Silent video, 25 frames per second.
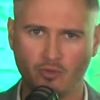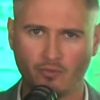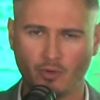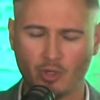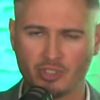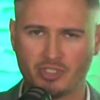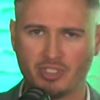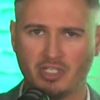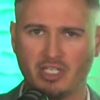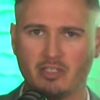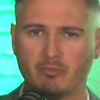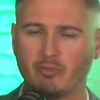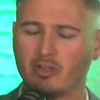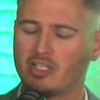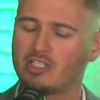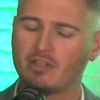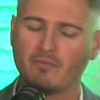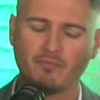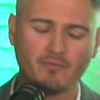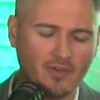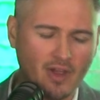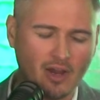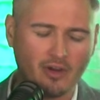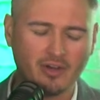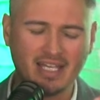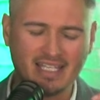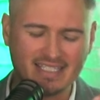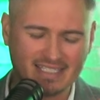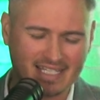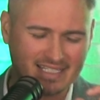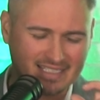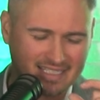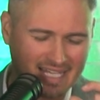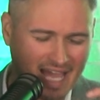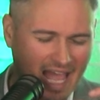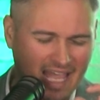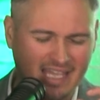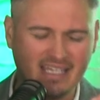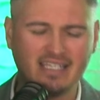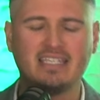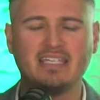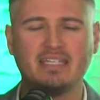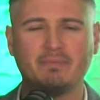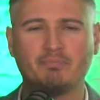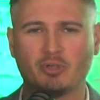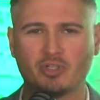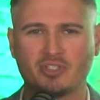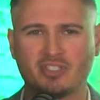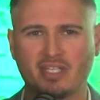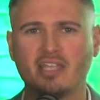universities. But it's a very, it's a
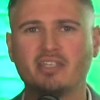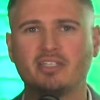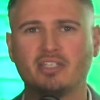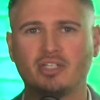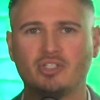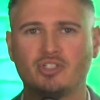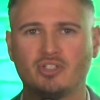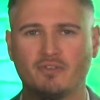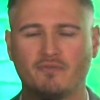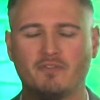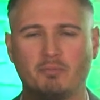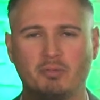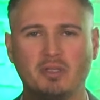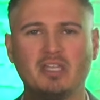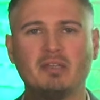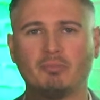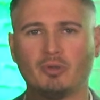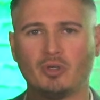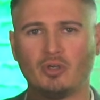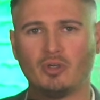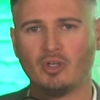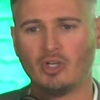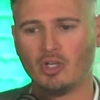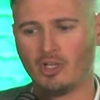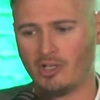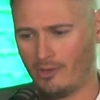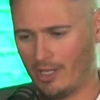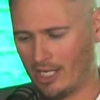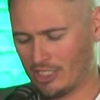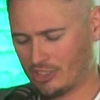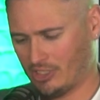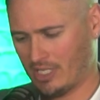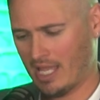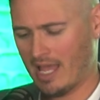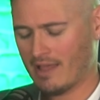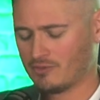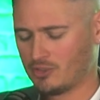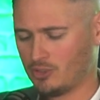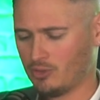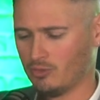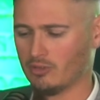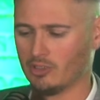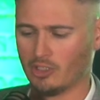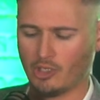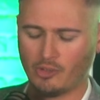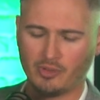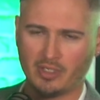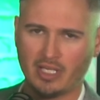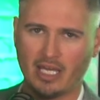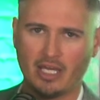tiny percentage of the people who actually have
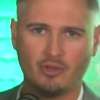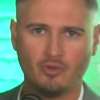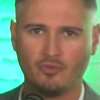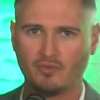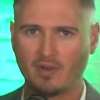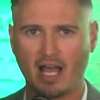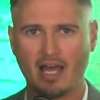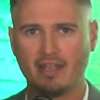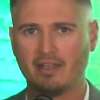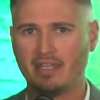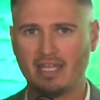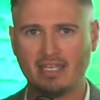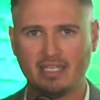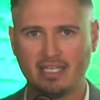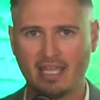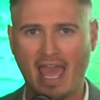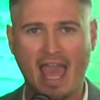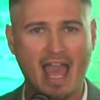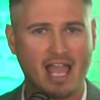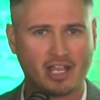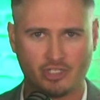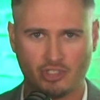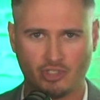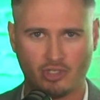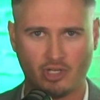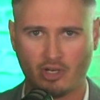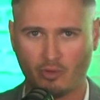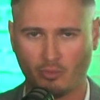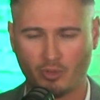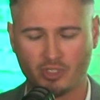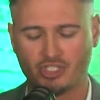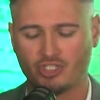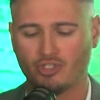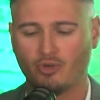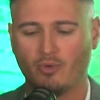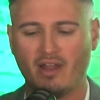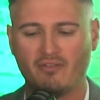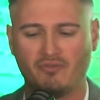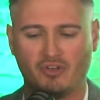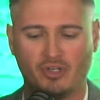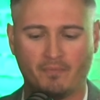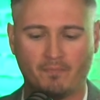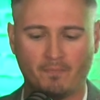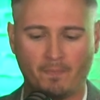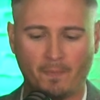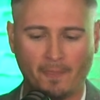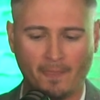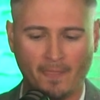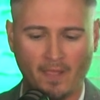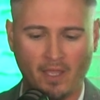student loan debt who've gotten any action on it whatsoever.
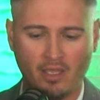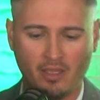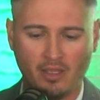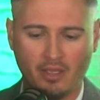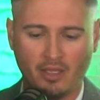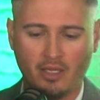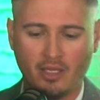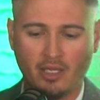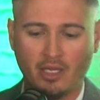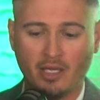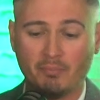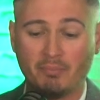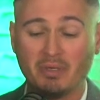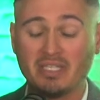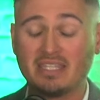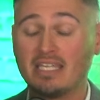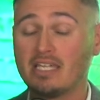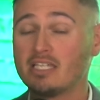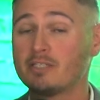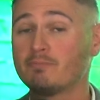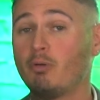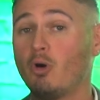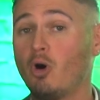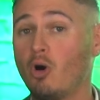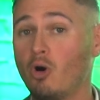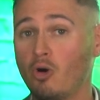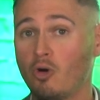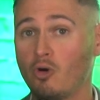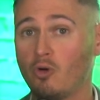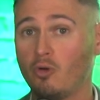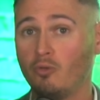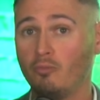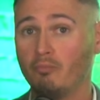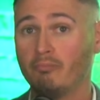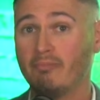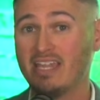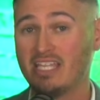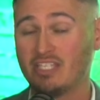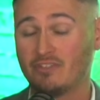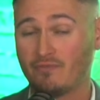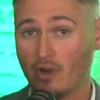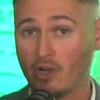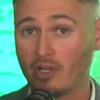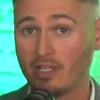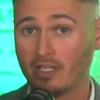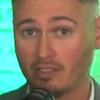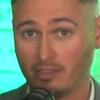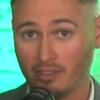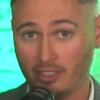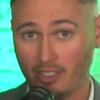But this poll makes
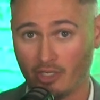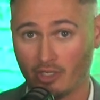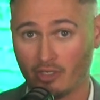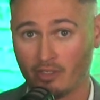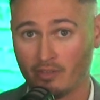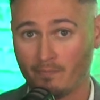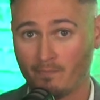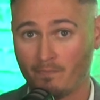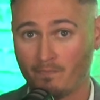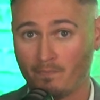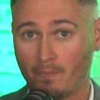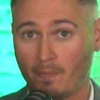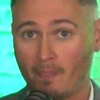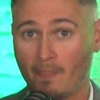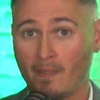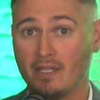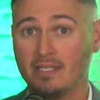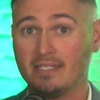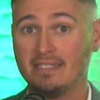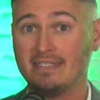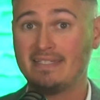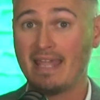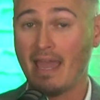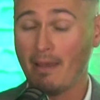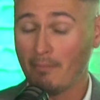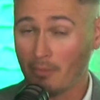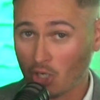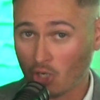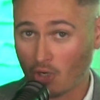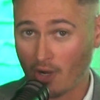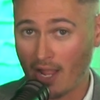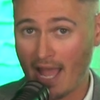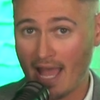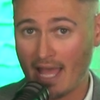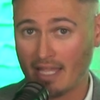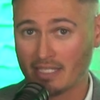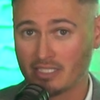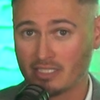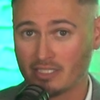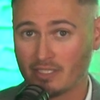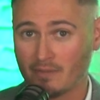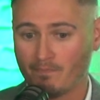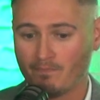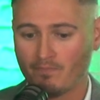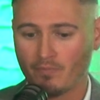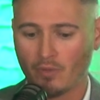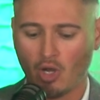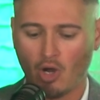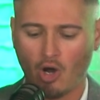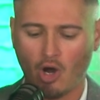very clear, Democrats
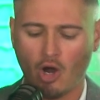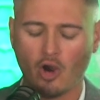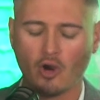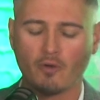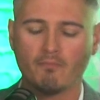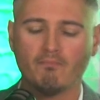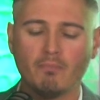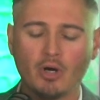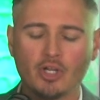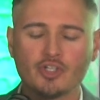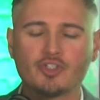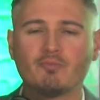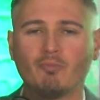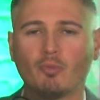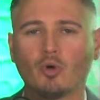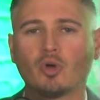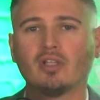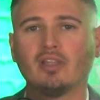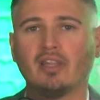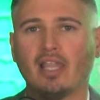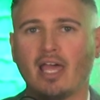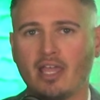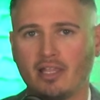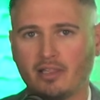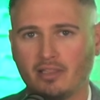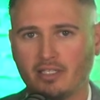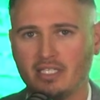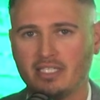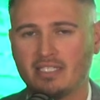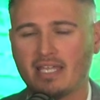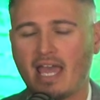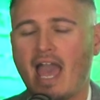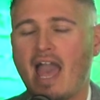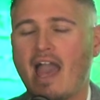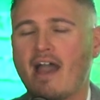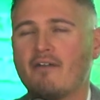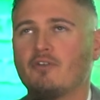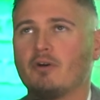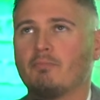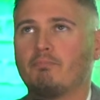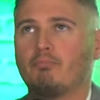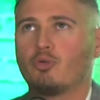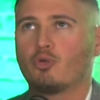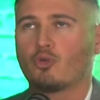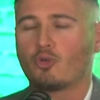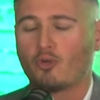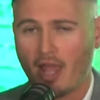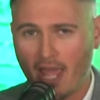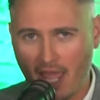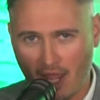are much more likely to have a
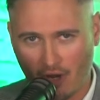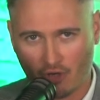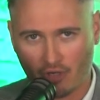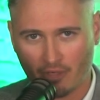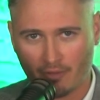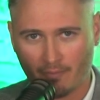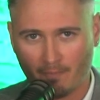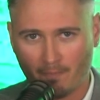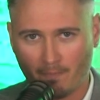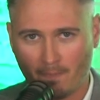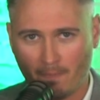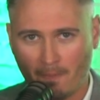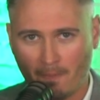prayer